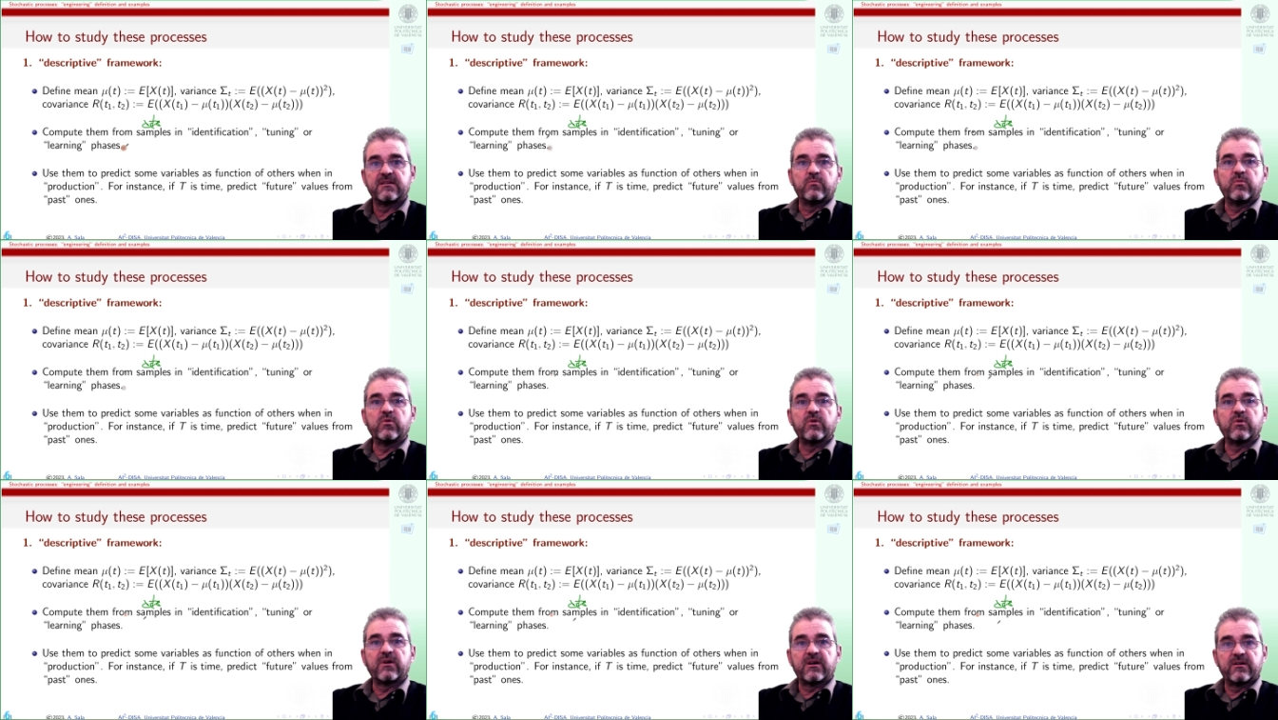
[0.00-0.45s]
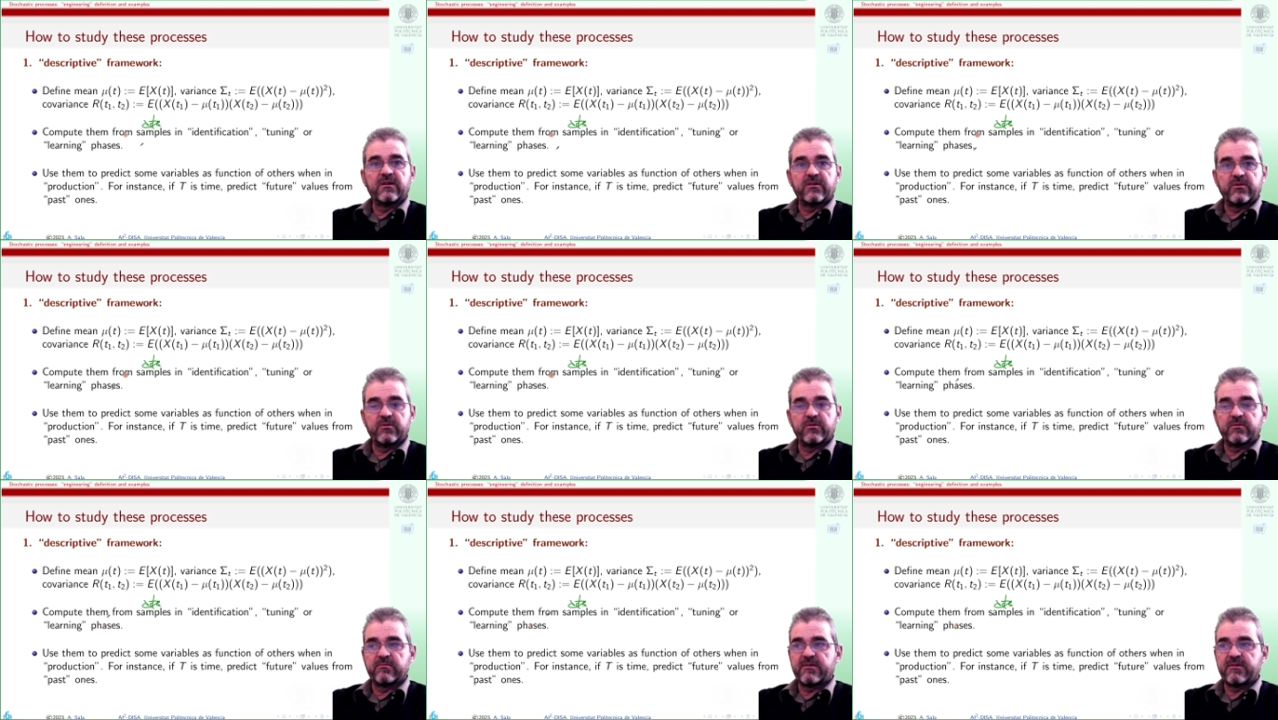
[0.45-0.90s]
book
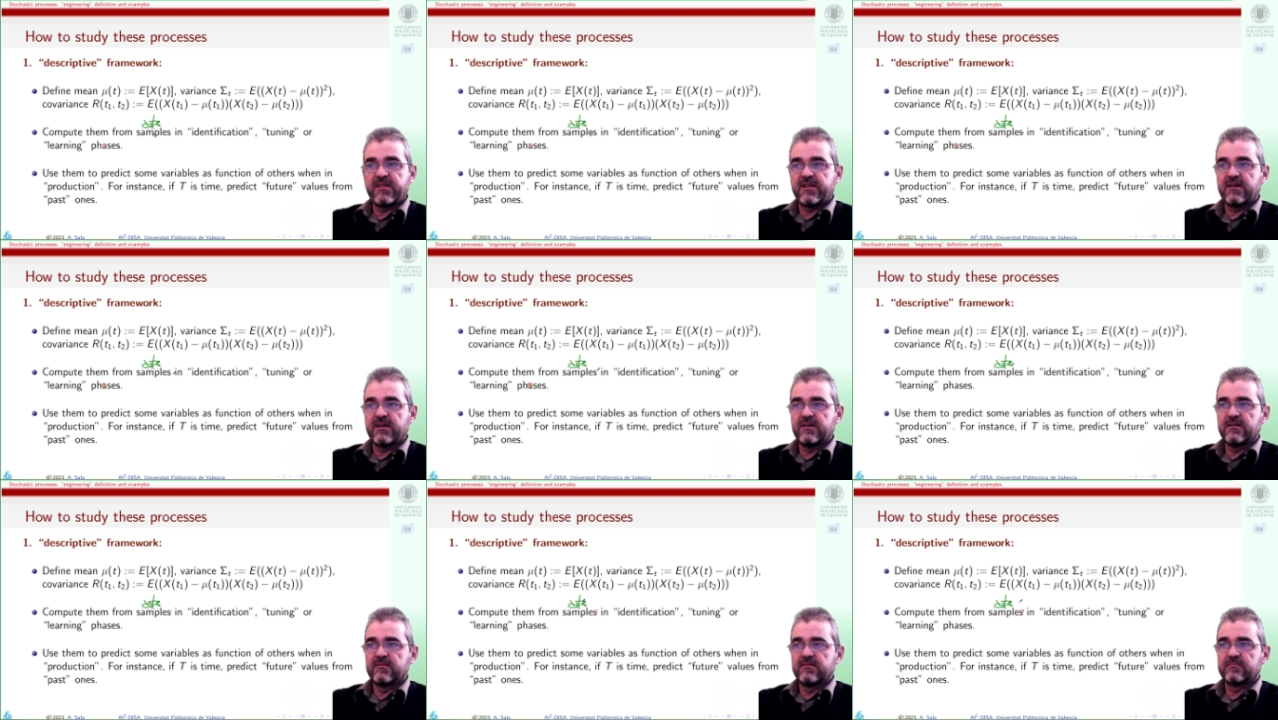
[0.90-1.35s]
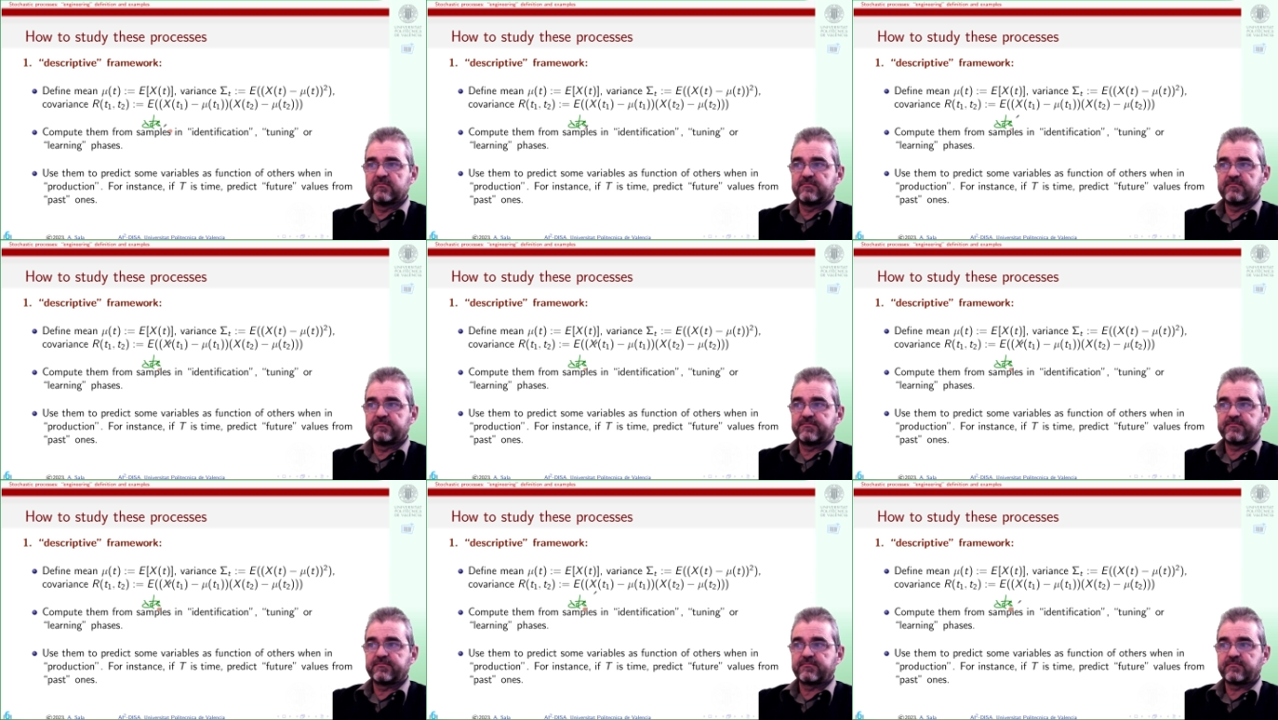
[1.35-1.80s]
you're reading.
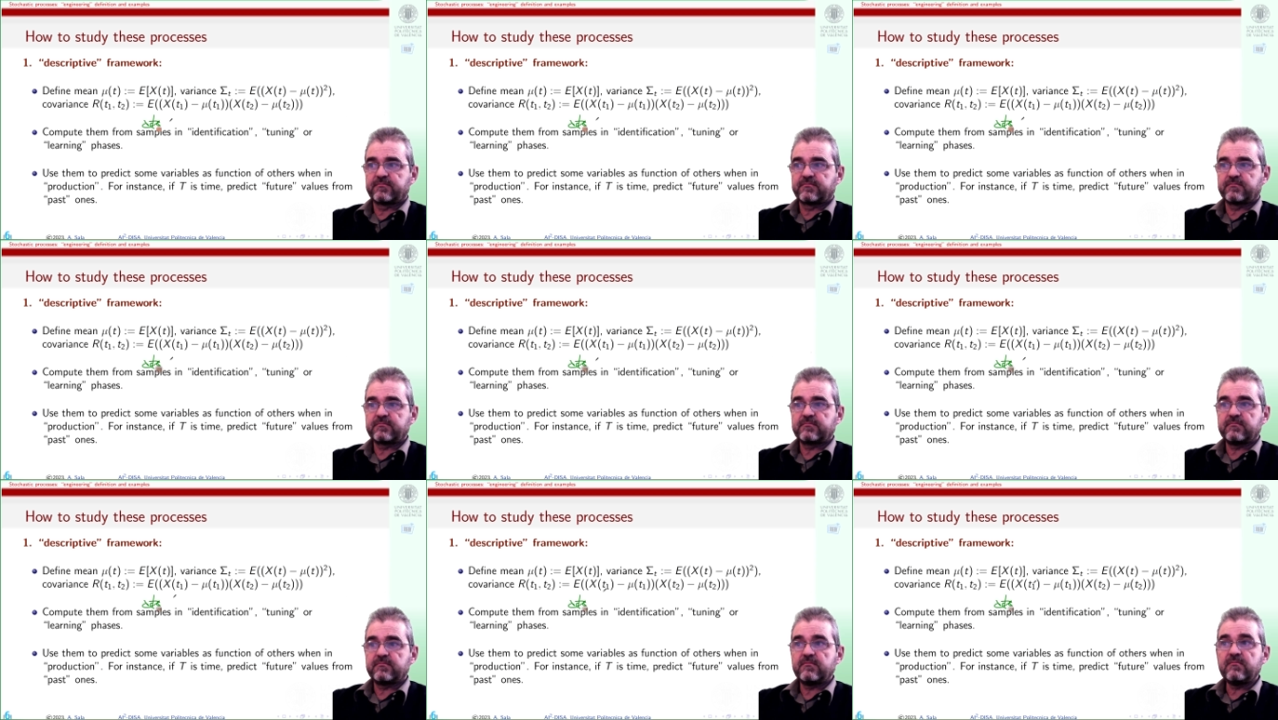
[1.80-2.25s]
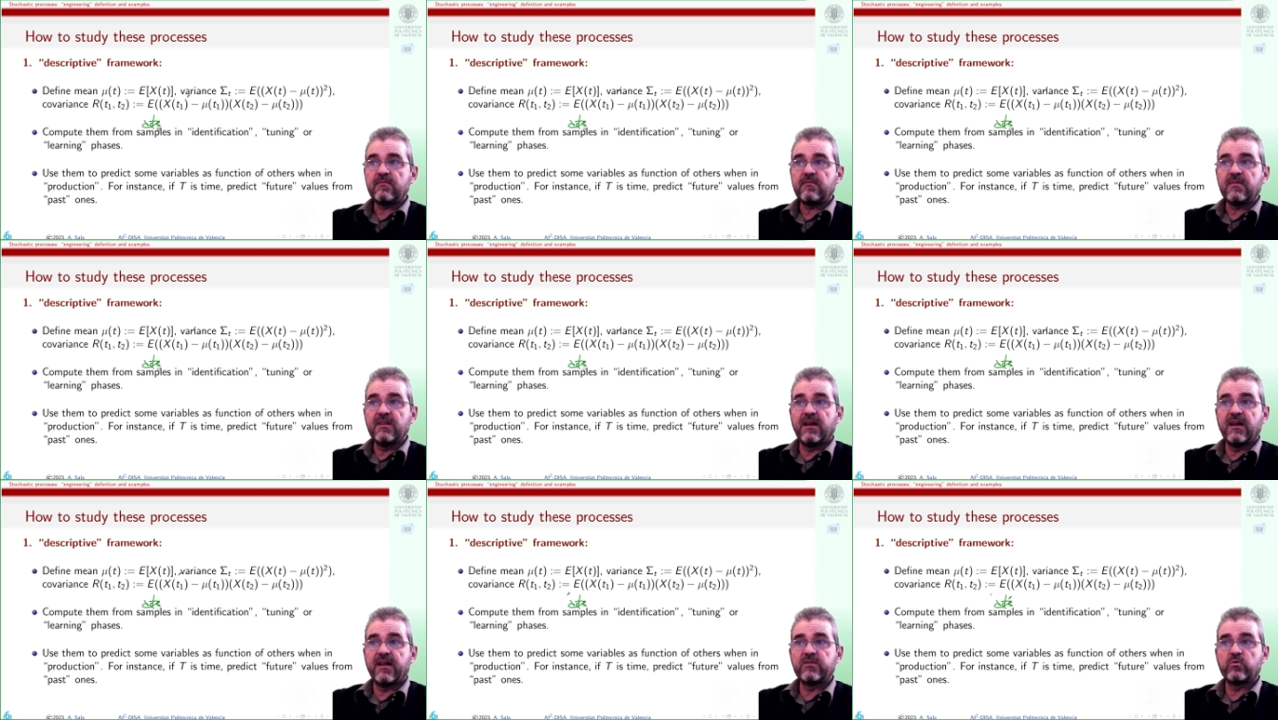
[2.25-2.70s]

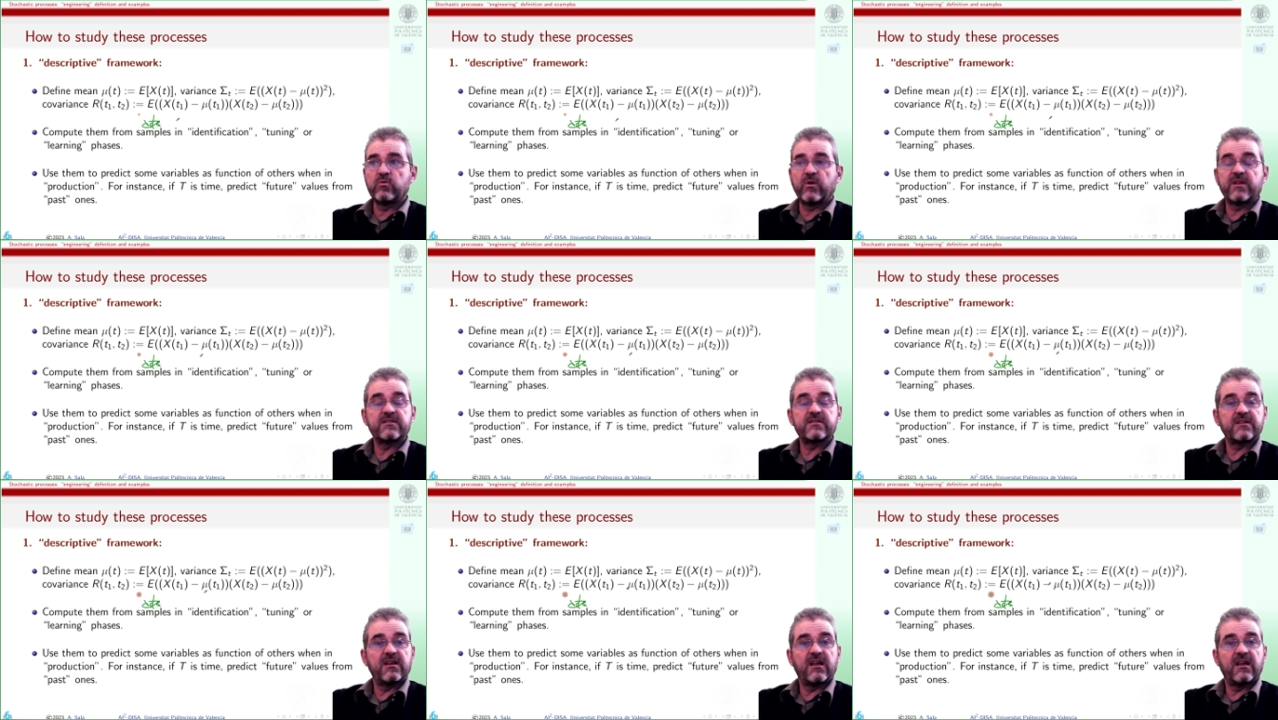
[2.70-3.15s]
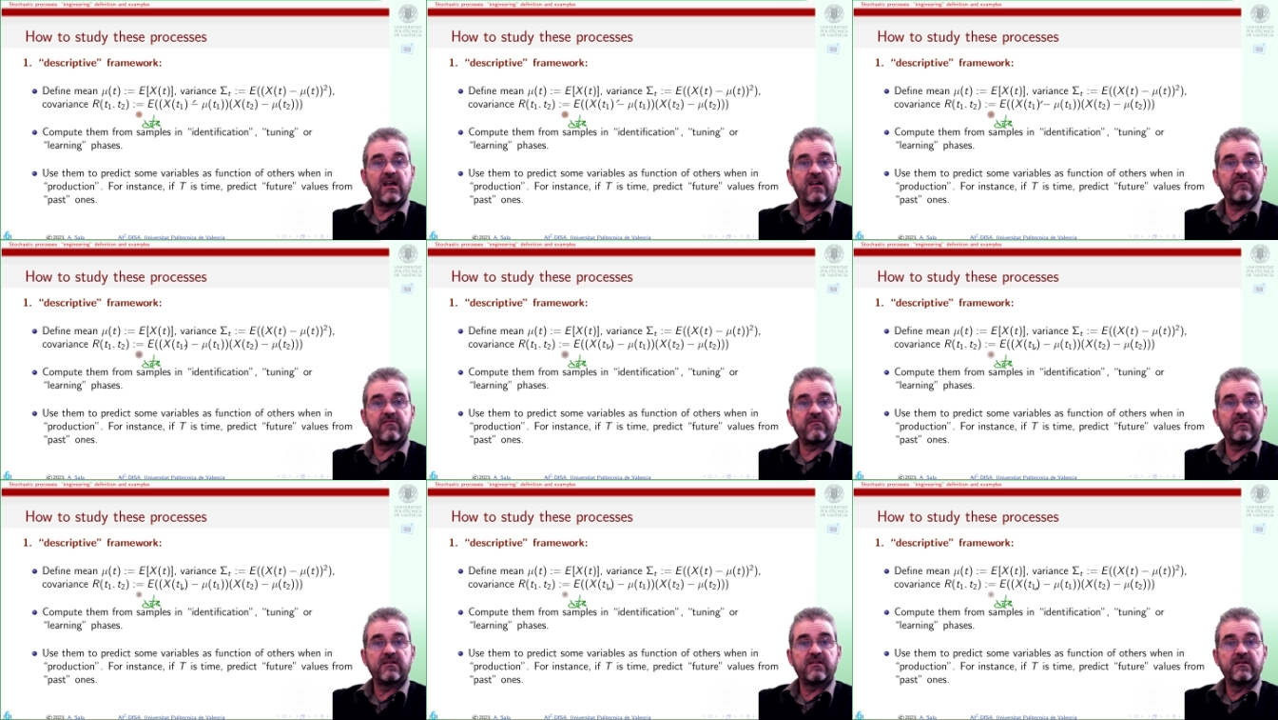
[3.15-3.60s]
And once I
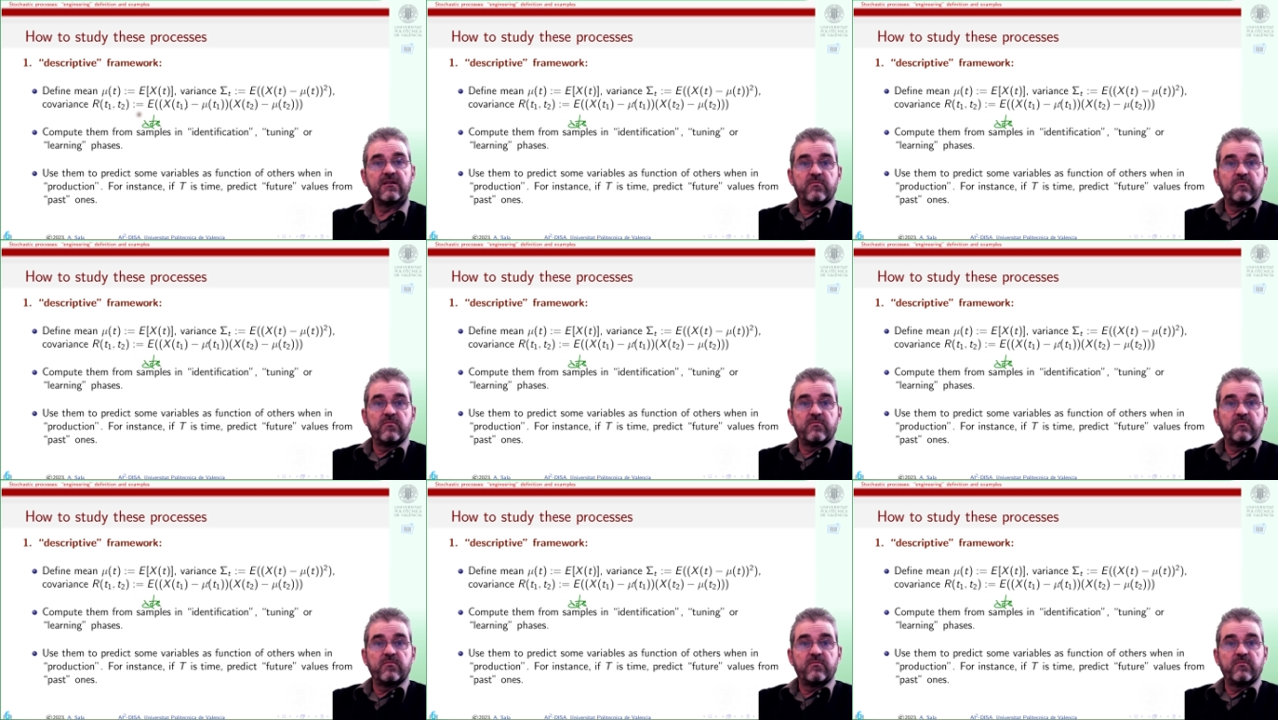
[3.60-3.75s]
have